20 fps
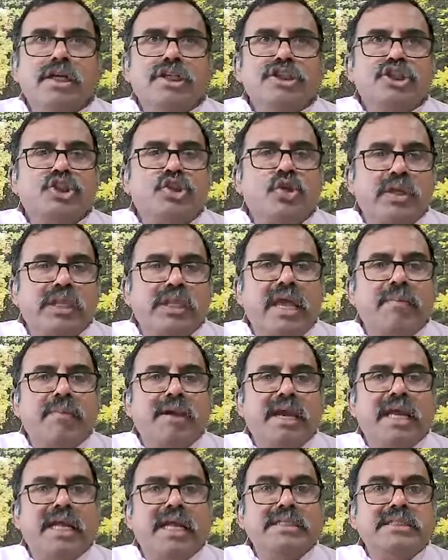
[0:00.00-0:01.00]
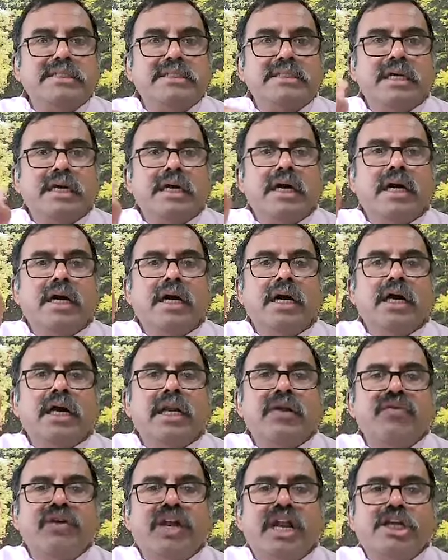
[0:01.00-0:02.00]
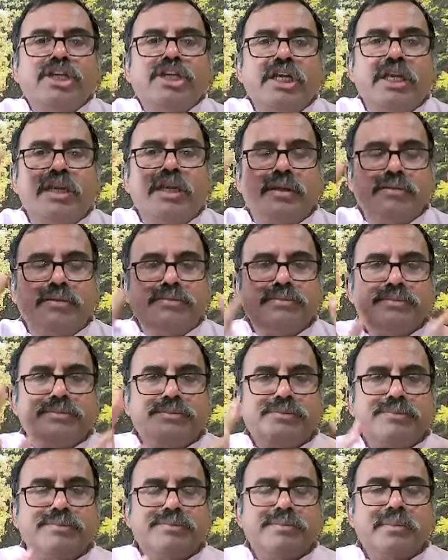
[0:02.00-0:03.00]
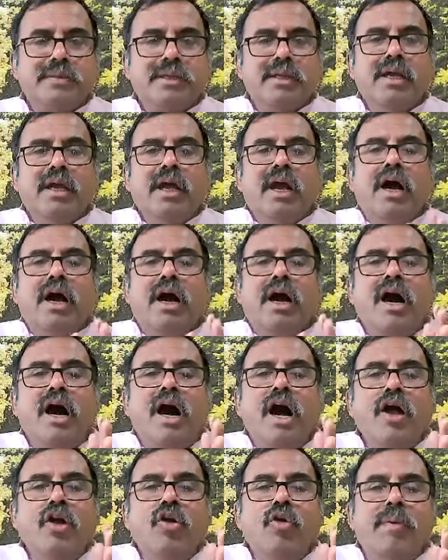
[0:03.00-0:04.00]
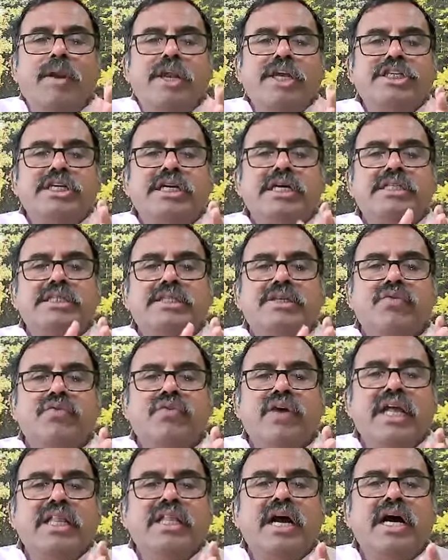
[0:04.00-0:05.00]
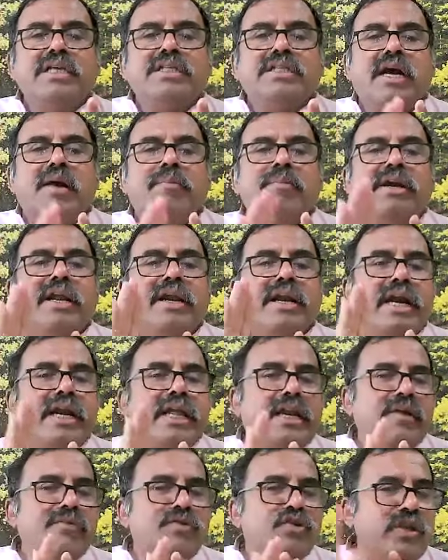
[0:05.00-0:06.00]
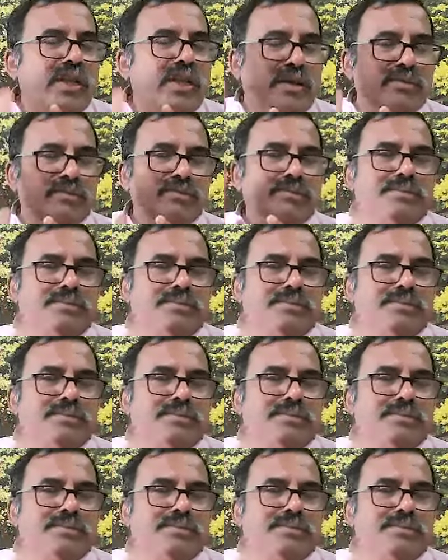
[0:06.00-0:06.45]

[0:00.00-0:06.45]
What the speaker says: Shruti means revelation. All Upanishads, Vedas come under category of Shruti.